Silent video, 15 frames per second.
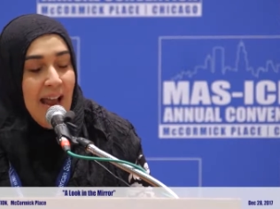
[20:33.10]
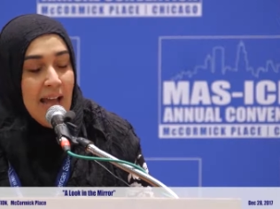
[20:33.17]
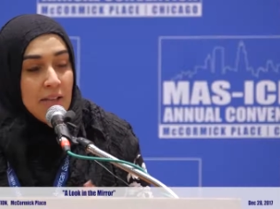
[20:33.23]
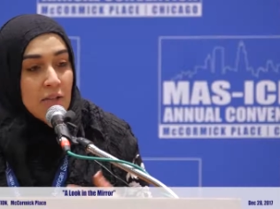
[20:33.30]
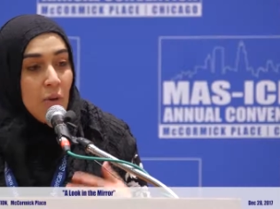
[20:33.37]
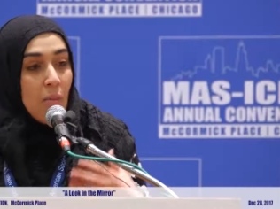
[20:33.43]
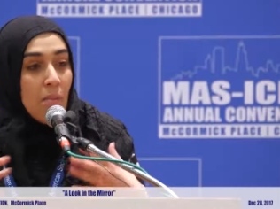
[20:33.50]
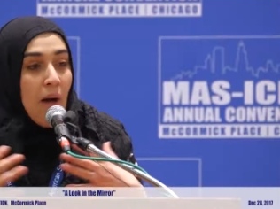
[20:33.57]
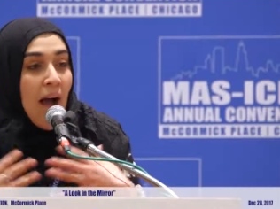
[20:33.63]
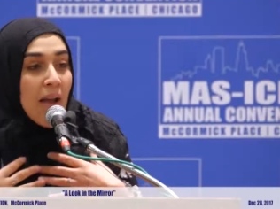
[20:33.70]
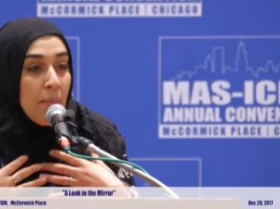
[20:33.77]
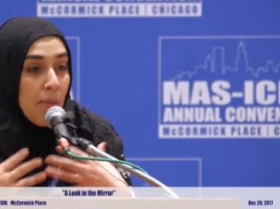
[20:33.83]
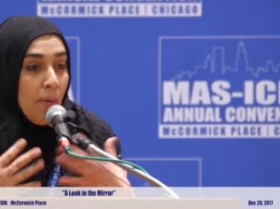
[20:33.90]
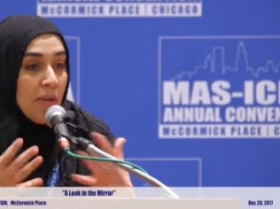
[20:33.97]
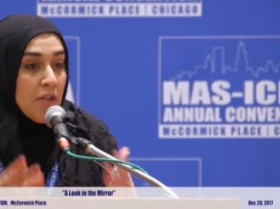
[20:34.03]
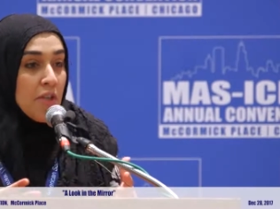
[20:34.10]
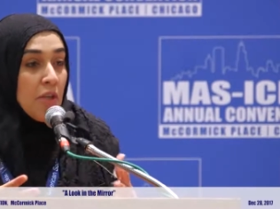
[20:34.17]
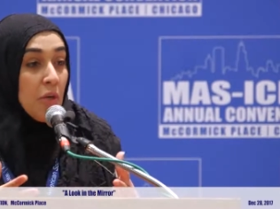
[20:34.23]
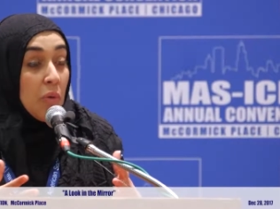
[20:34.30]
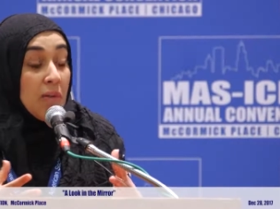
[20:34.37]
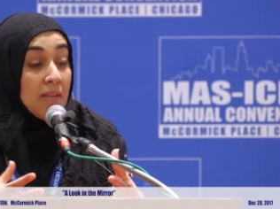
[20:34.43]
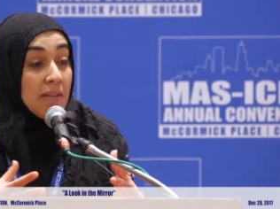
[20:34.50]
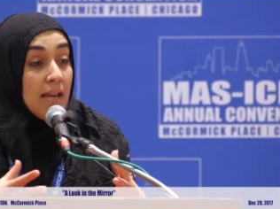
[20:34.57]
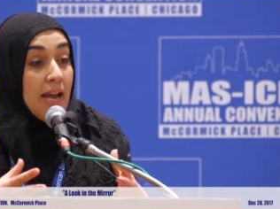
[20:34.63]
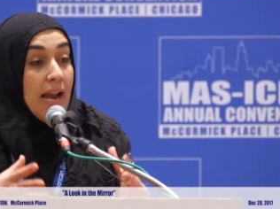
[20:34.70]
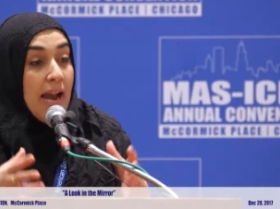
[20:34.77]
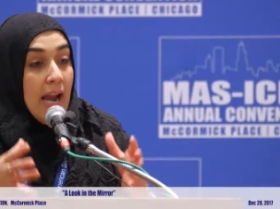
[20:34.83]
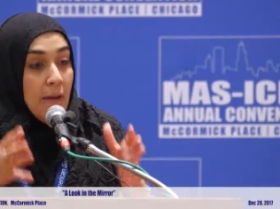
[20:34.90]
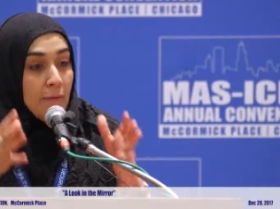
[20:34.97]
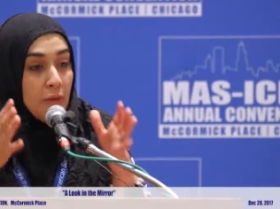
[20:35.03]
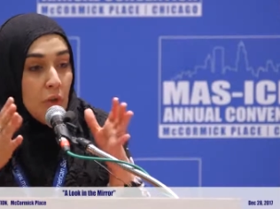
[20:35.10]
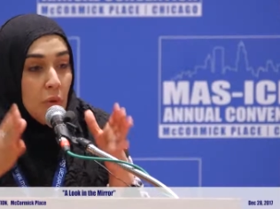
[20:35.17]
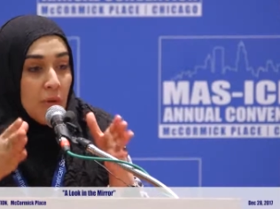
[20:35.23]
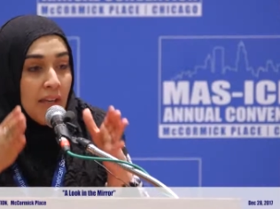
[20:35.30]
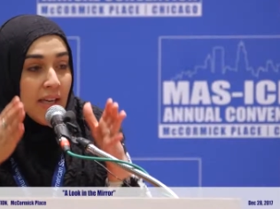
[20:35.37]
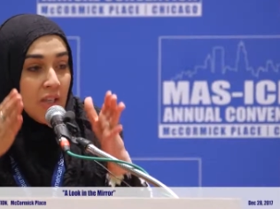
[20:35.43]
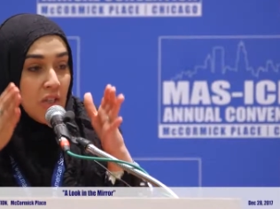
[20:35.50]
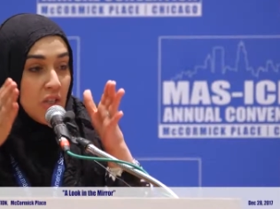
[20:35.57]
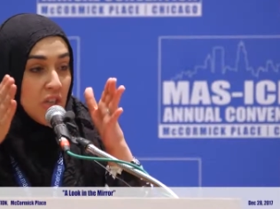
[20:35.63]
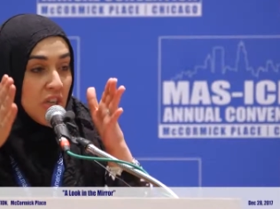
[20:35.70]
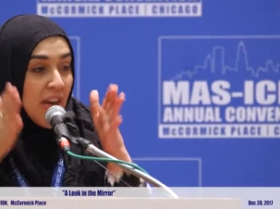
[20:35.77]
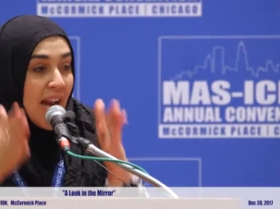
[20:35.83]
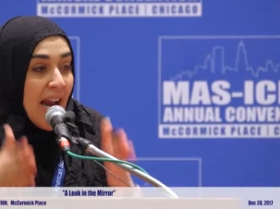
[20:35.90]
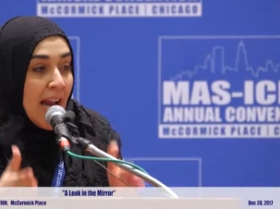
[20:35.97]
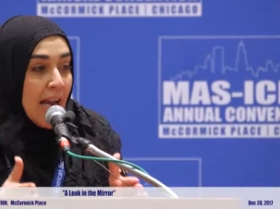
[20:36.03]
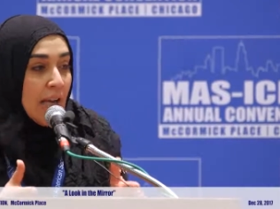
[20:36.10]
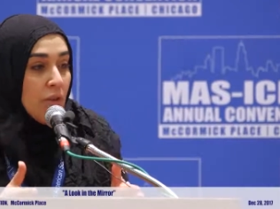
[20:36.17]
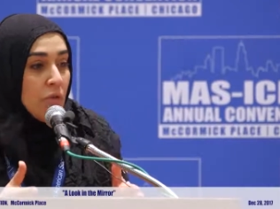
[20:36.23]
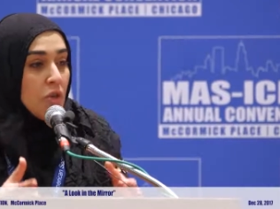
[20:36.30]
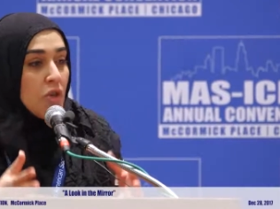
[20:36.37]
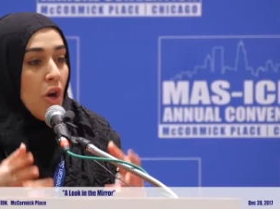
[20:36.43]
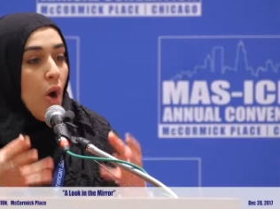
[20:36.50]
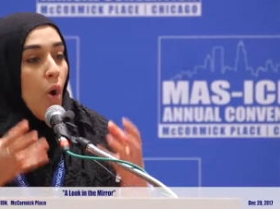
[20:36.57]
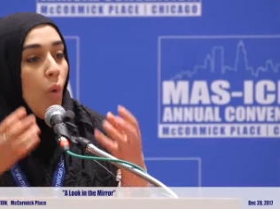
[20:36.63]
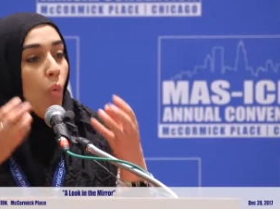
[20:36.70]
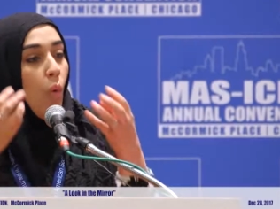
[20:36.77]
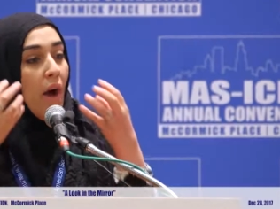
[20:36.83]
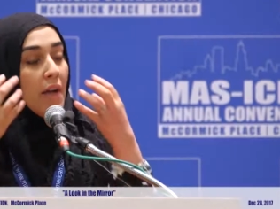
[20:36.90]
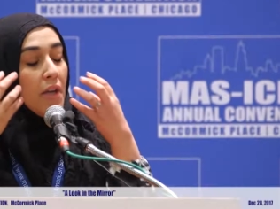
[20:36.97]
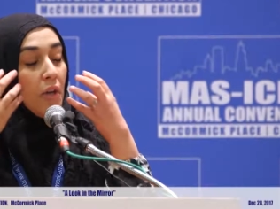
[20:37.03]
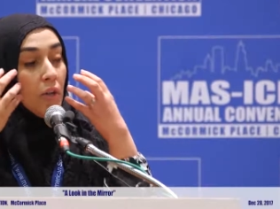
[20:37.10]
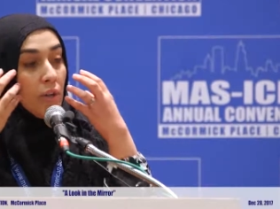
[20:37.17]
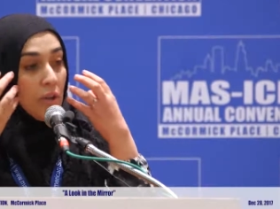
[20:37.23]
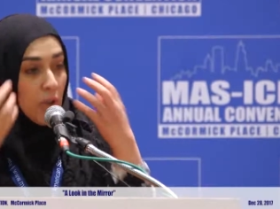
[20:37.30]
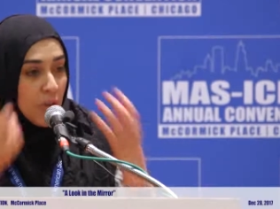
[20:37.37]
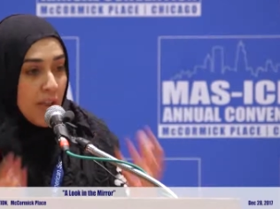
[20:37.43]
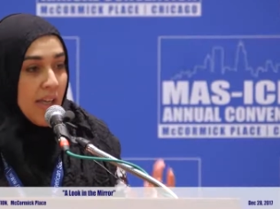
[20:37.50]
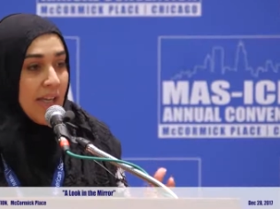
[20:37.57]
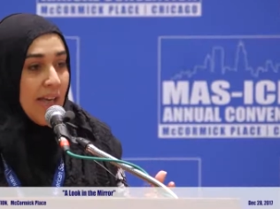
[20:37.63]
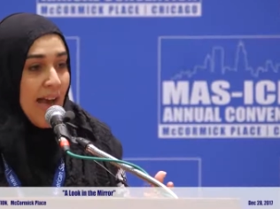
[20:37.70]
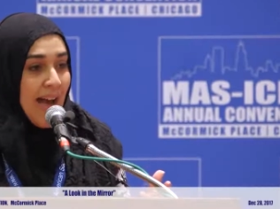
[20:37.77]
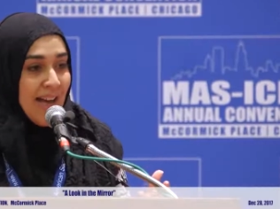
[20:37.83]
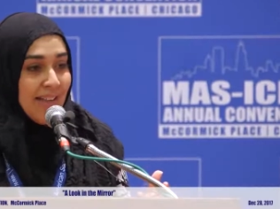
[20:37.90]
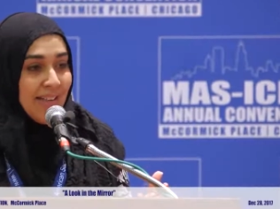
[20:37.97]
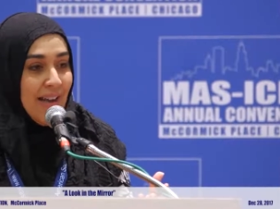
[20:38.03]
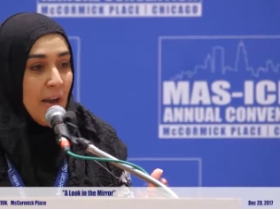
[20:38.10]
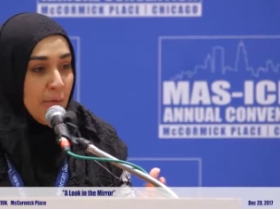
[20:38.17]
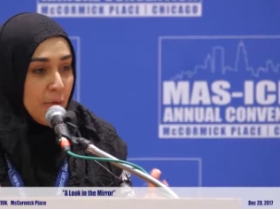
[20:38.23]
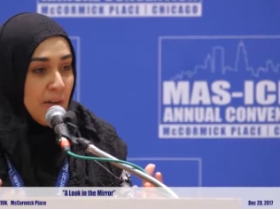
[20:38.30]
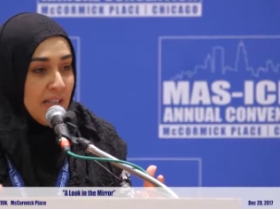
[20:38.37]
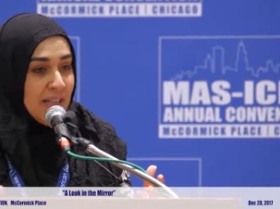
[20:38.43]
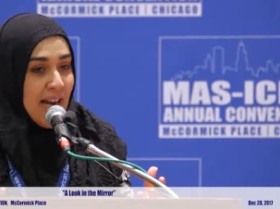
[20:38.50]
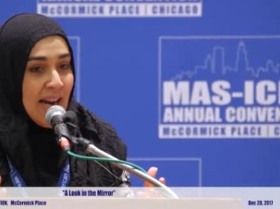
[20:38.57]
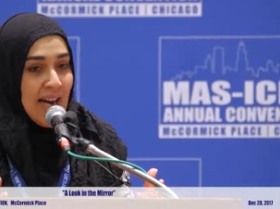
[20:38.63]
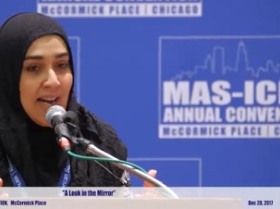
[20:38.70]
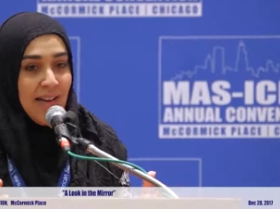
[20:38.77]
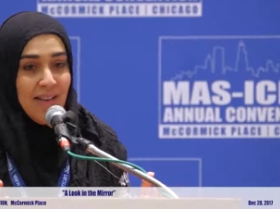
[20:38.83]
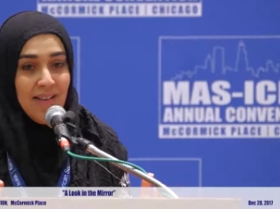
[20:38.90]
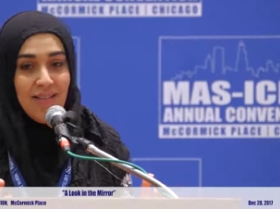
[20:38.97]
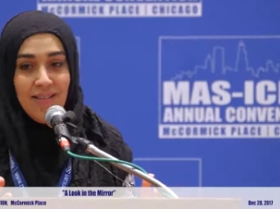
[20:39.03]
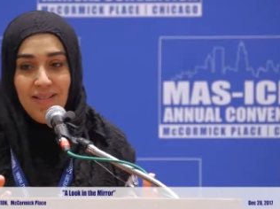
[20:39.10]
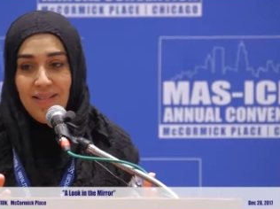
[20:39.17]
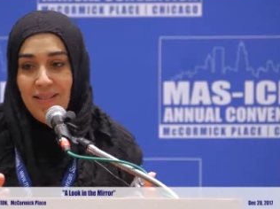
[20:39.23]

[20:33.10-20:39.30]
And so, my point to you is if you can change what you're looking at every day